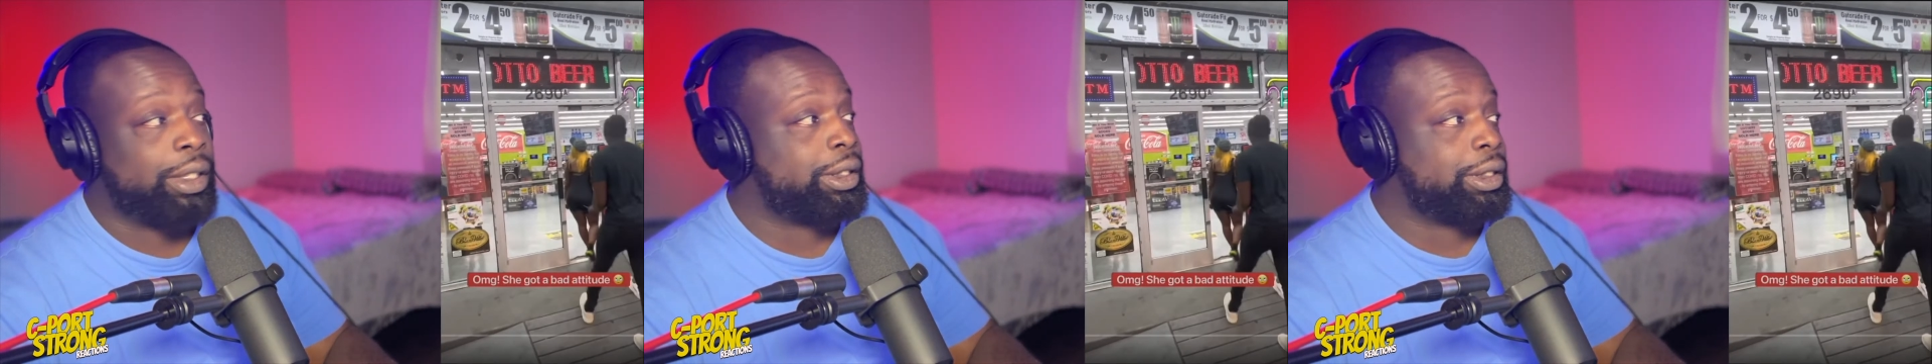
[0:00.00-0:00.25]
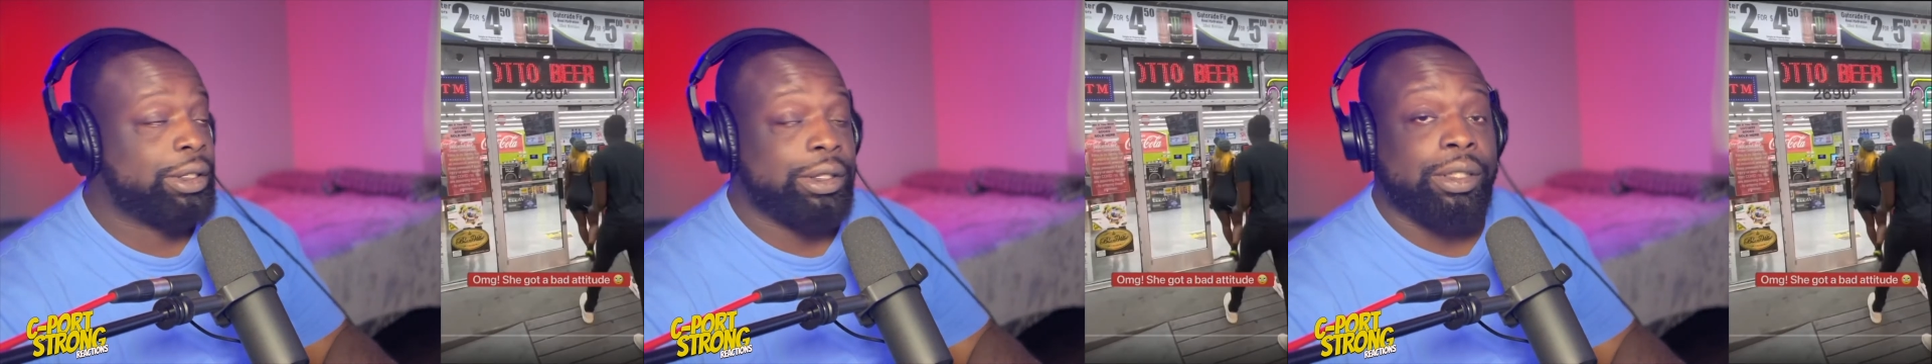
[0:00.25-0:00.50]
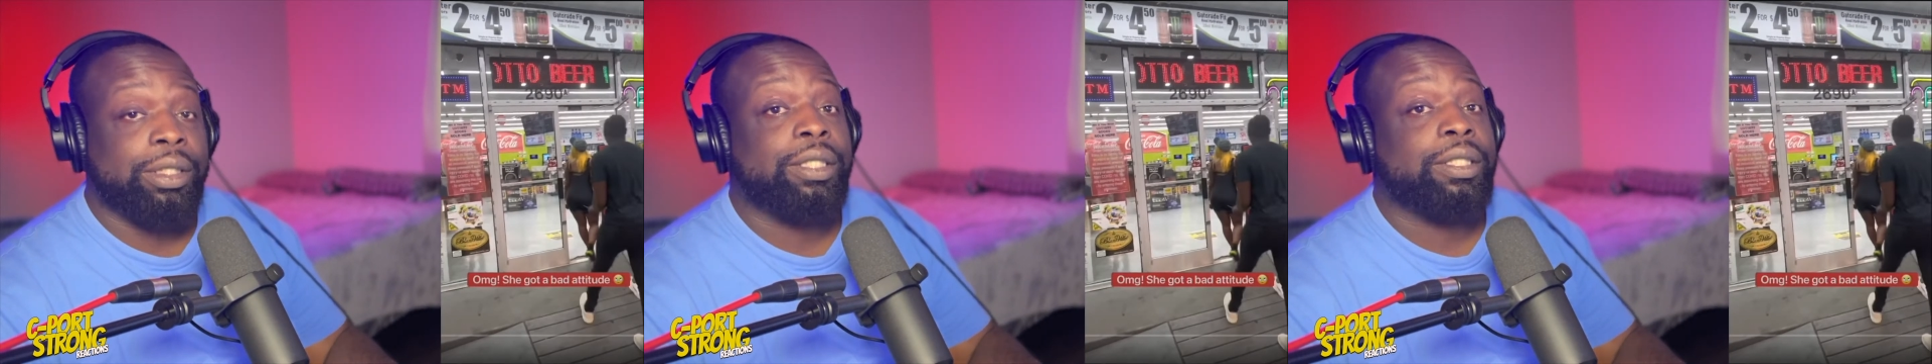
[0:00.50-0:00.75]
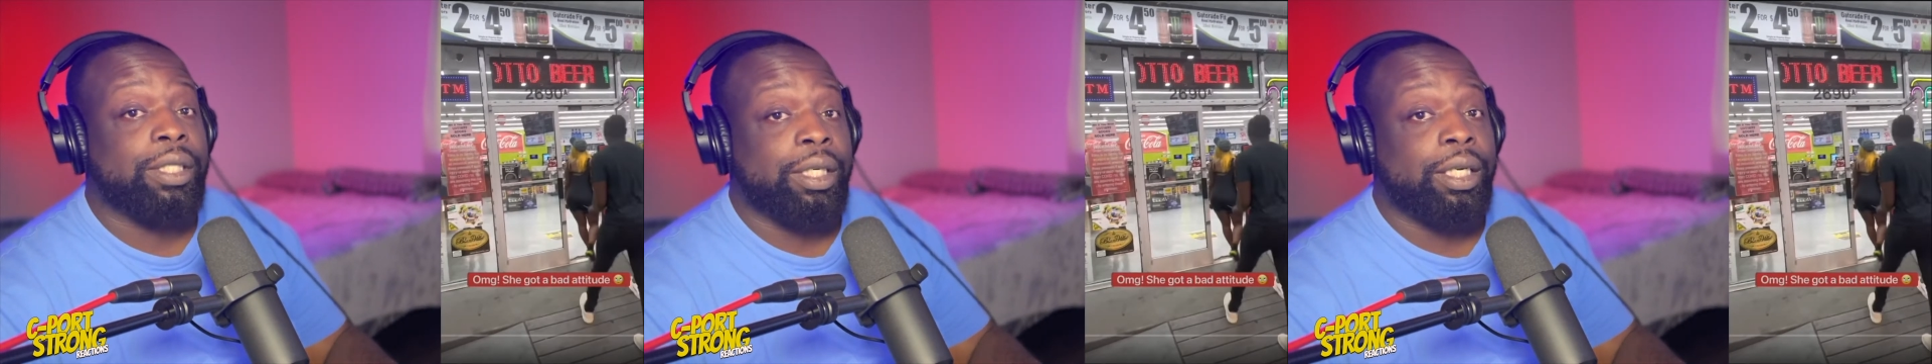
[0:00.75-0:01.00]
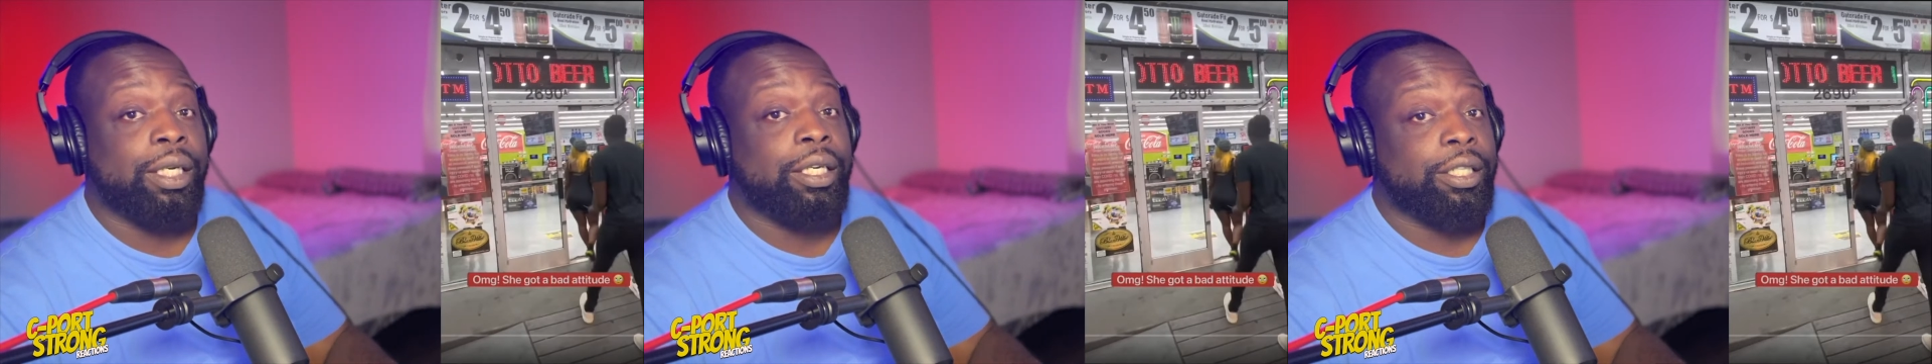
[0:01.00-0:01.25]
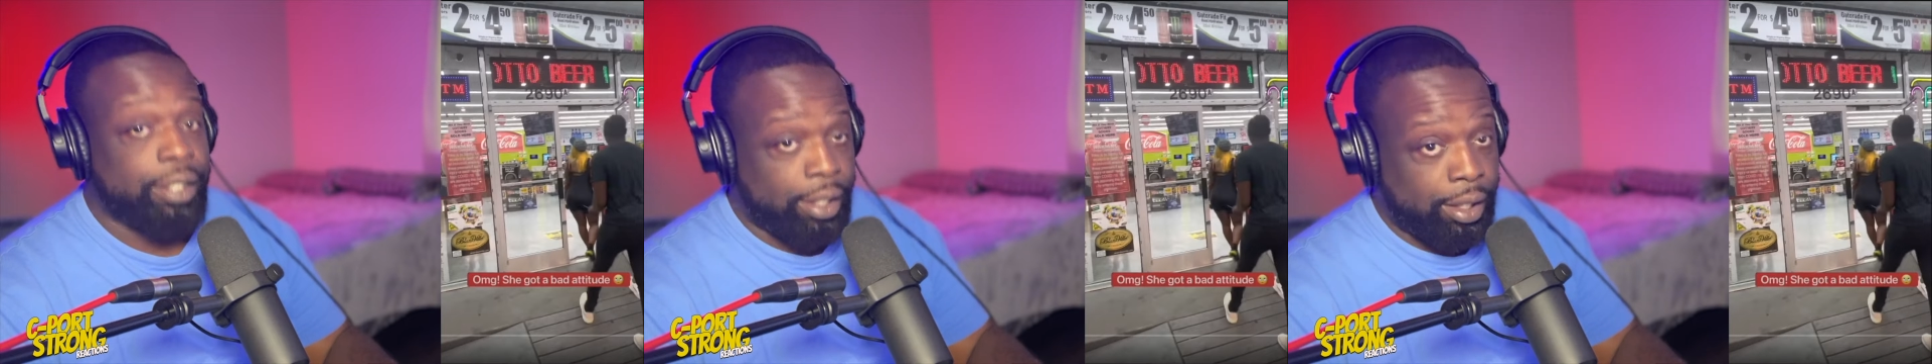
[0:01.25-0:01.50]
She is looking
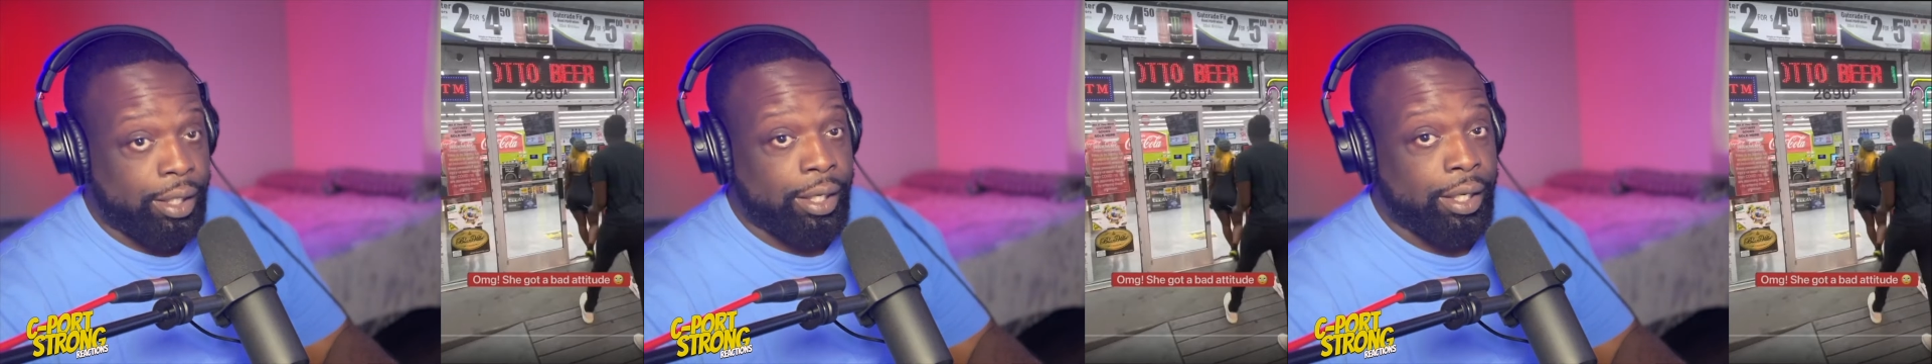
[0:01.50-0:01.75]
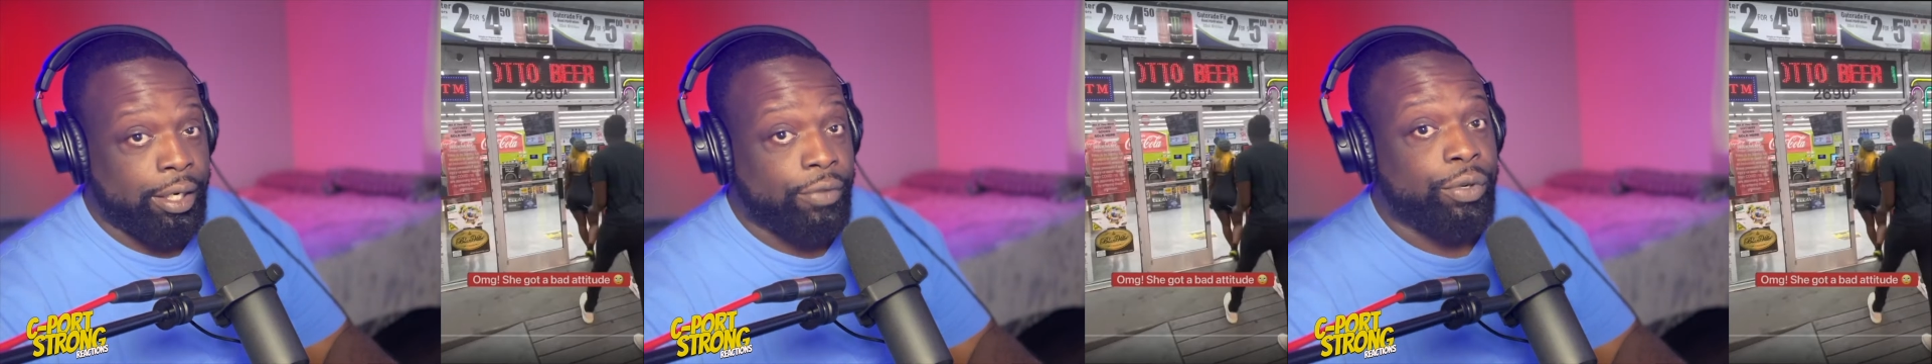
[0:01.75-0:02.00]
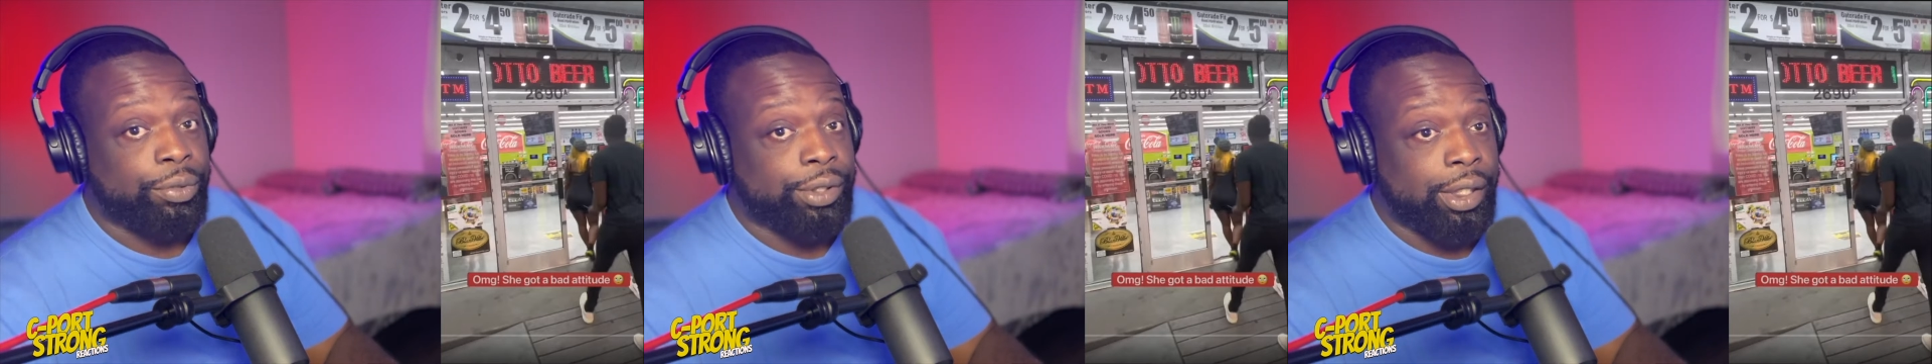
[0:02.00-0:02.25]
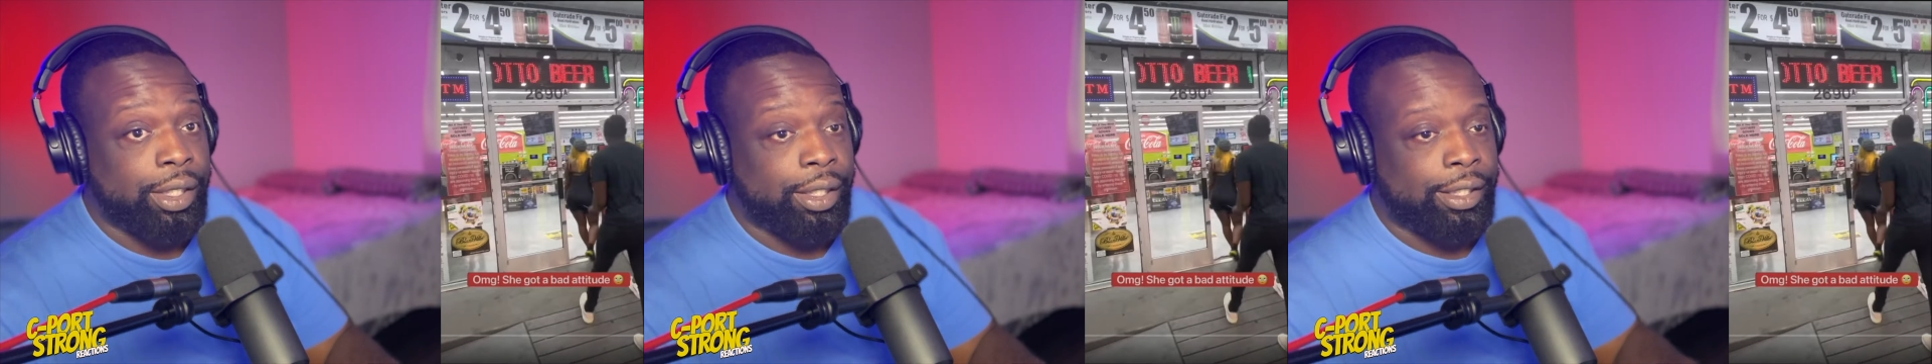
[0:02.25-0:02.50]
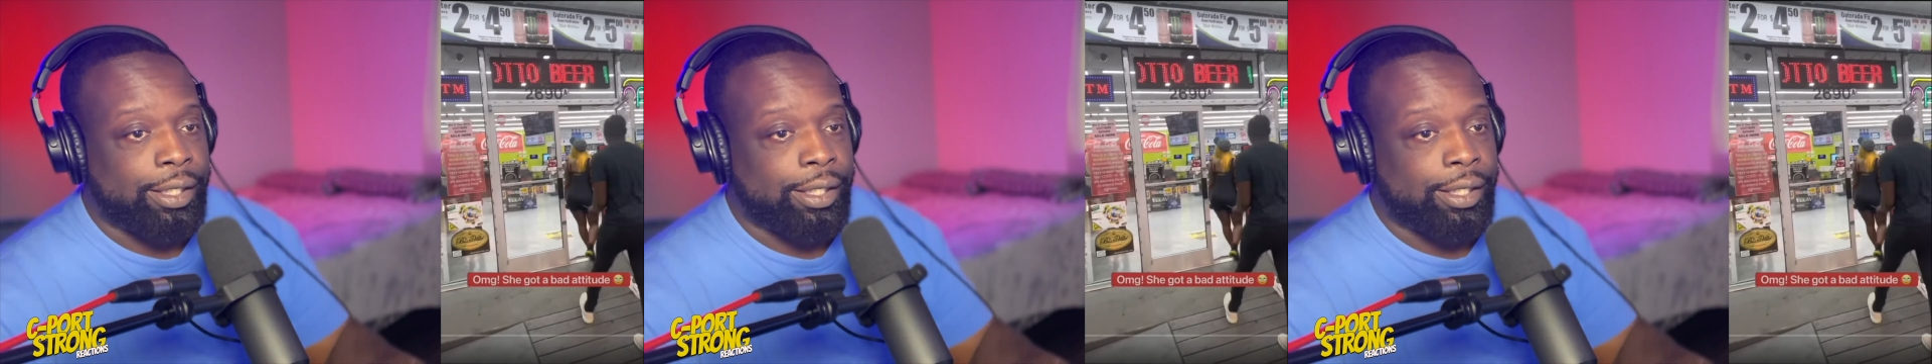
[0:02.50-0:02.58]
rotund.